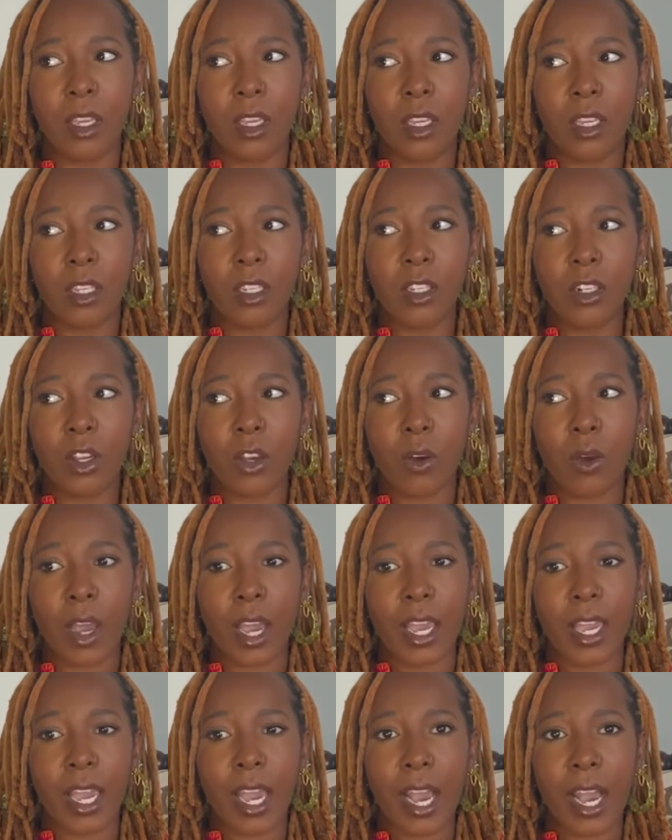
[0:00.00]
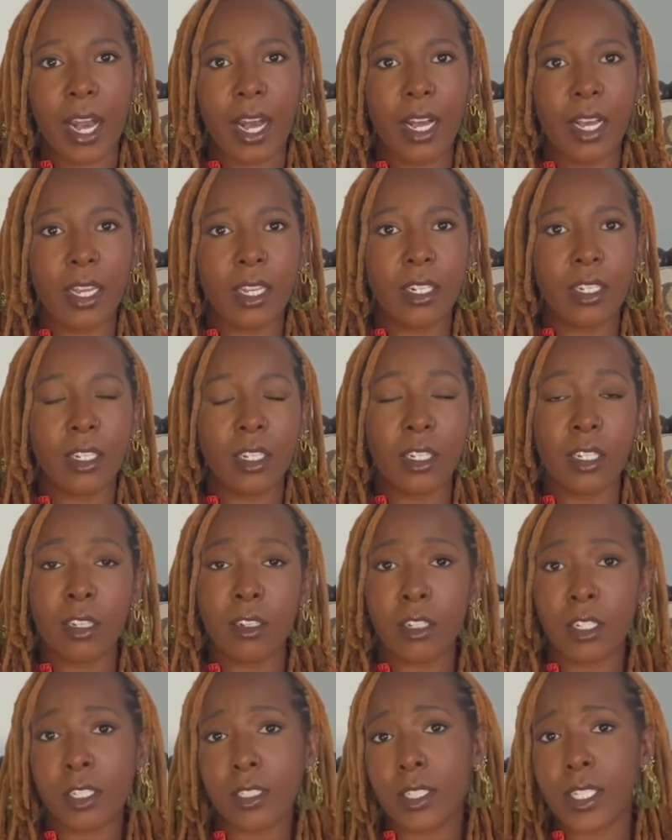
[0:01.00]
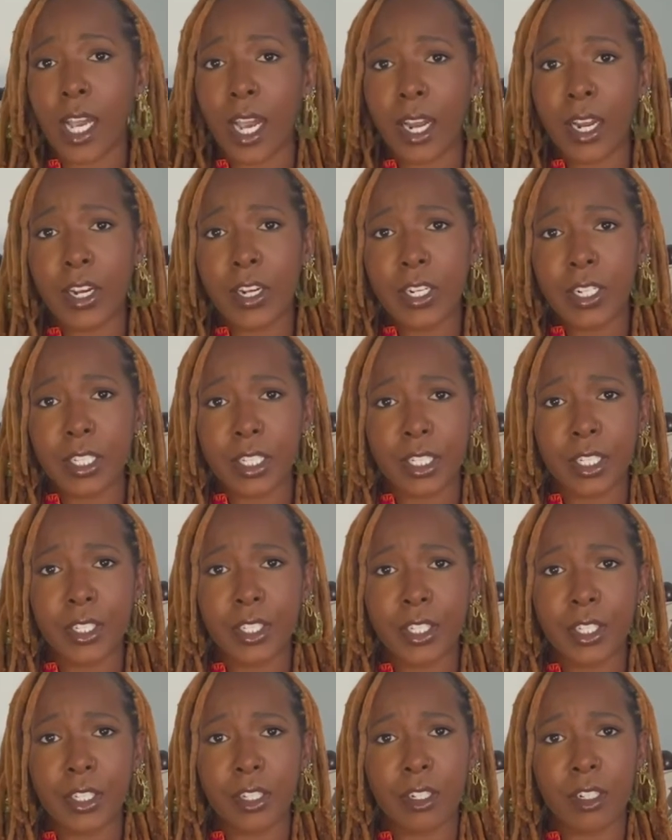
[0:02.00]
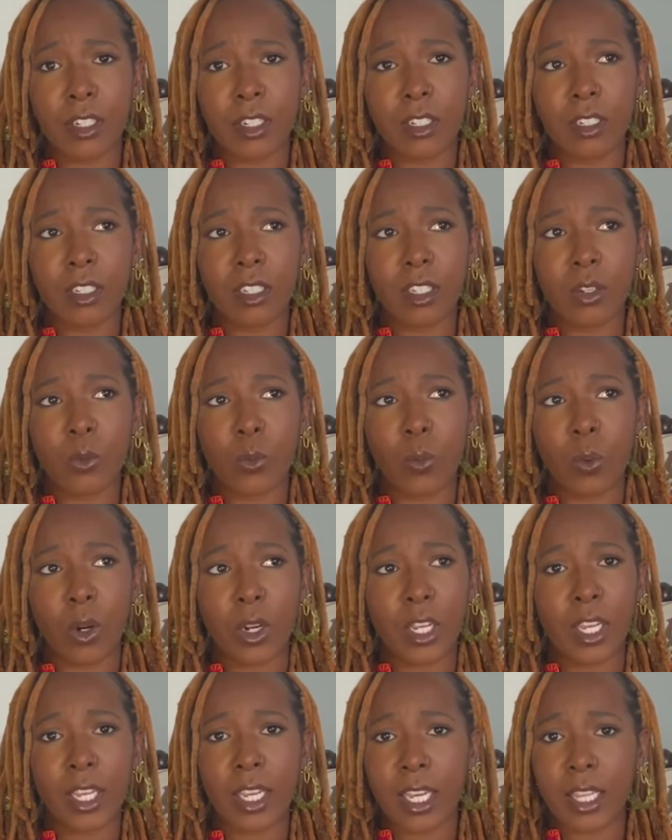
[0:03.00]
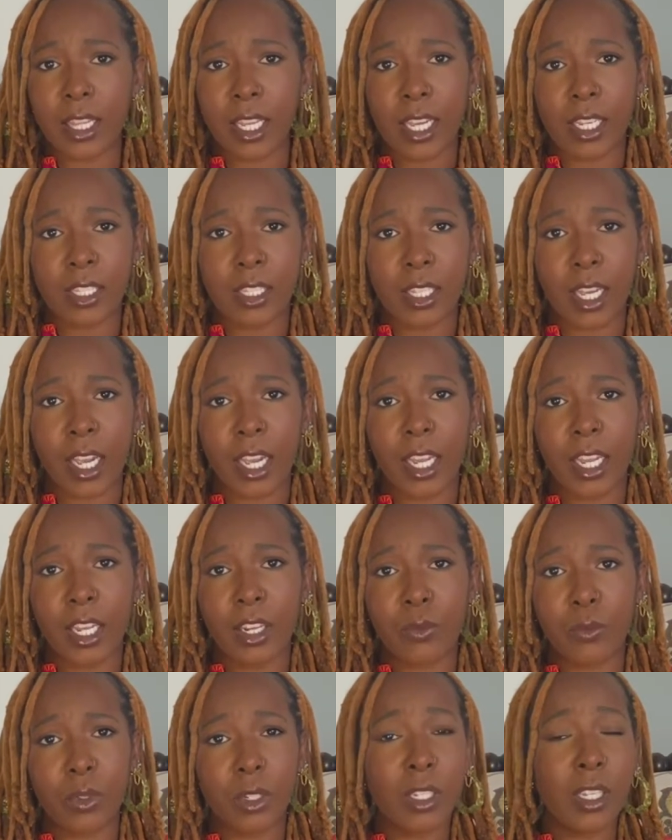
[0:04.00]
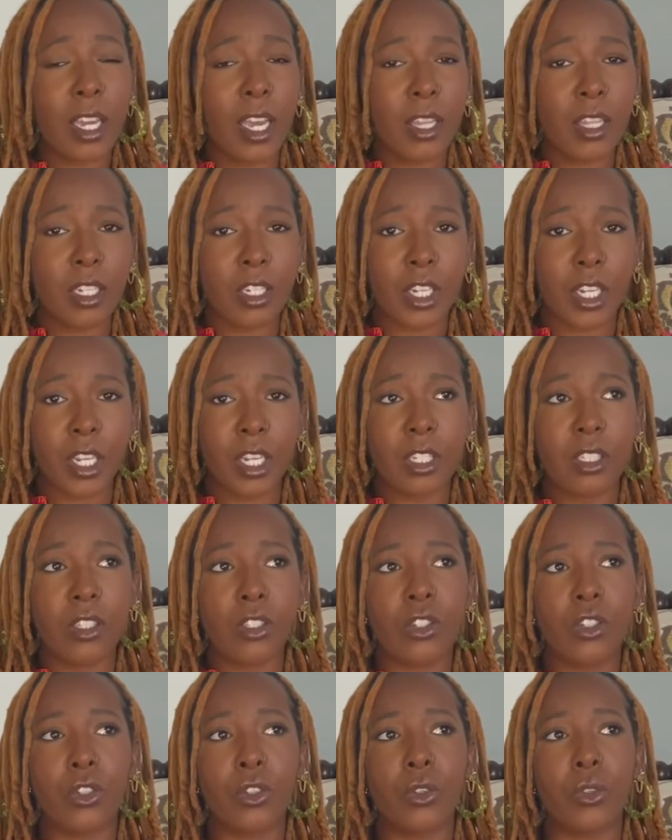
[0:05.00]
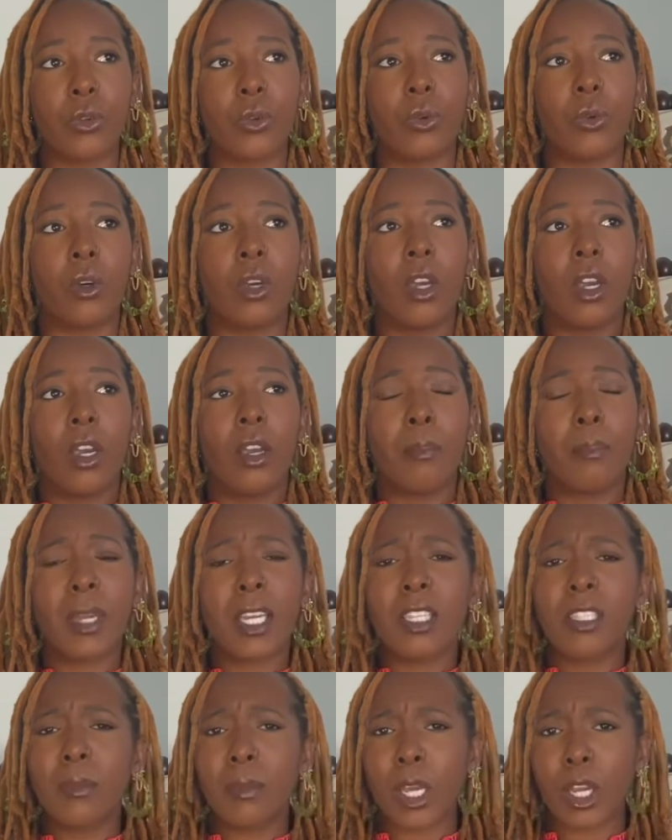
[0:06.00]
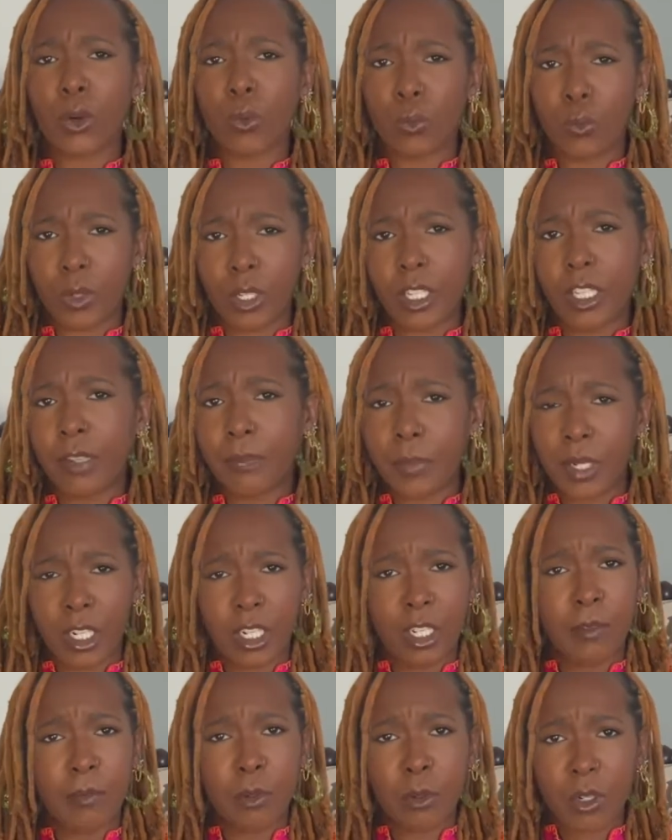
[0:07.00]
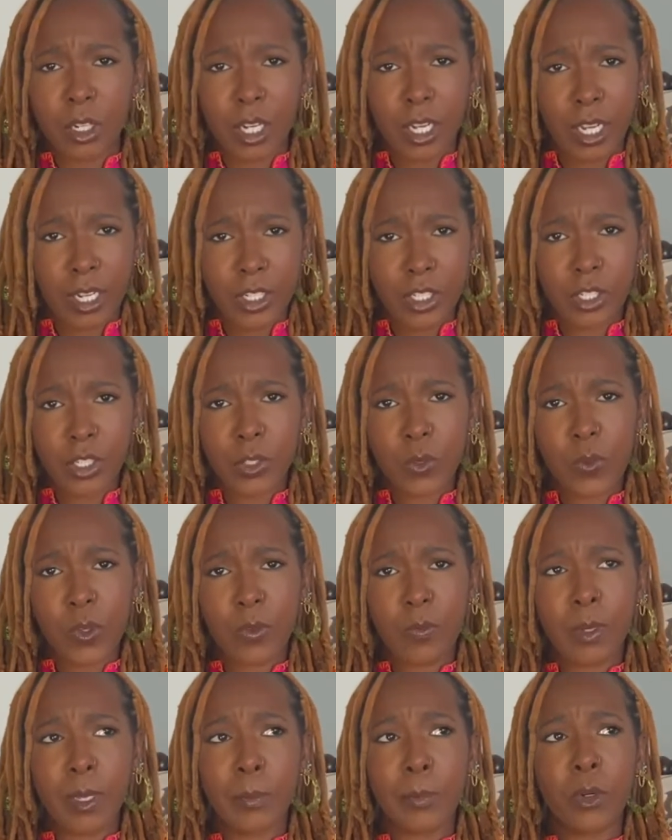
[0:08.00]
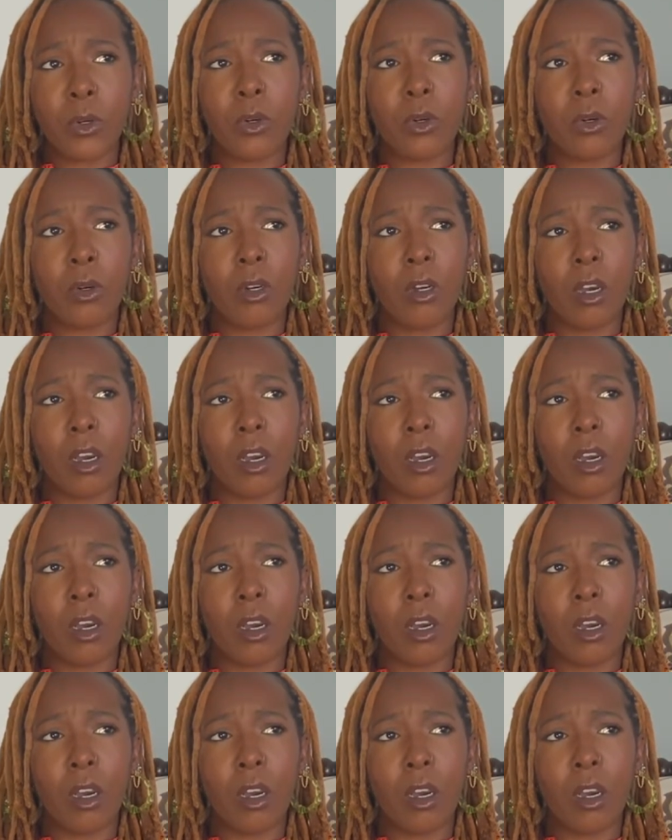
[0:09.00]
You know, I had an entire year working at that site and really had the chance to make some like really meaningful connections with people,